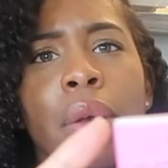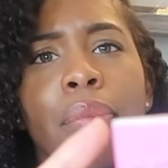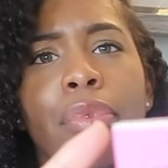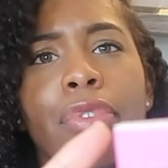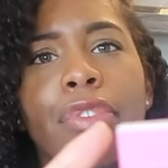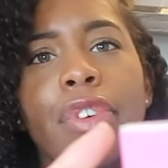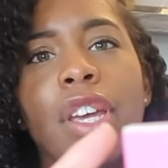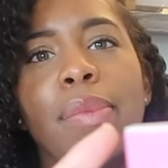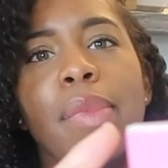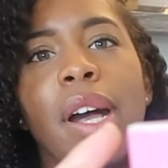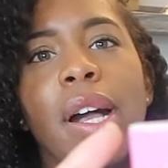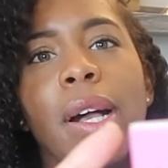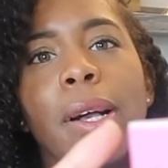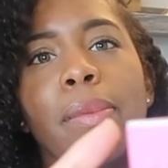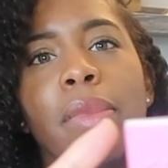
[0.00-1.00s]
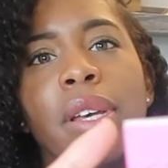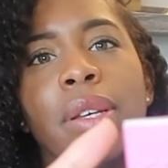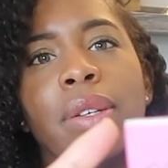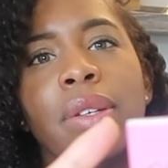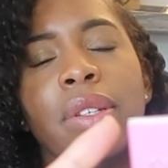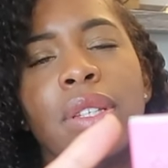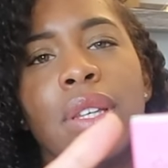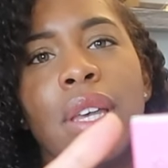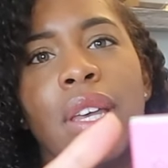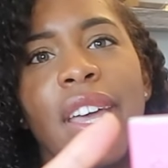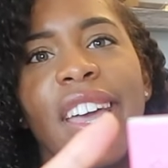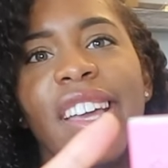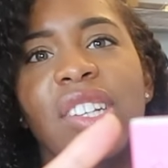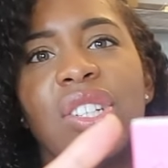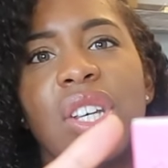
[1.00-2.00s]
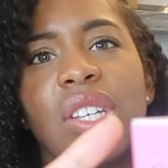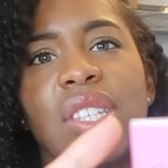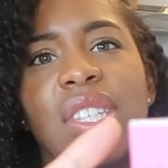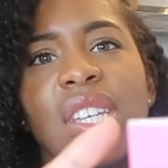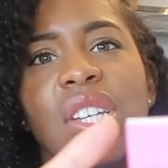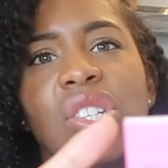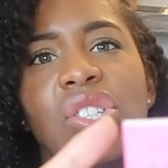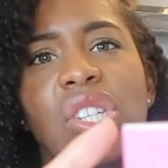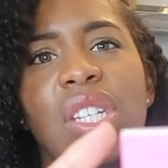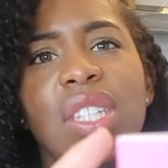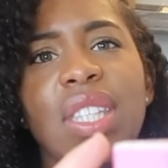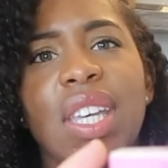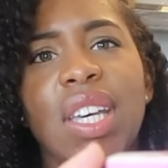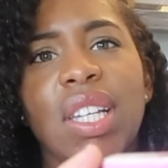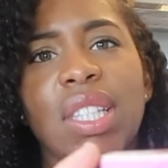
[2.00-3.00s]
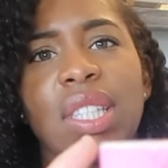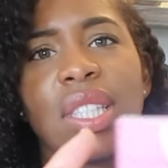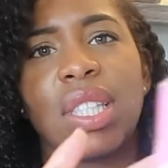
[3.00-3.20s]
Pre-Mom HCG6.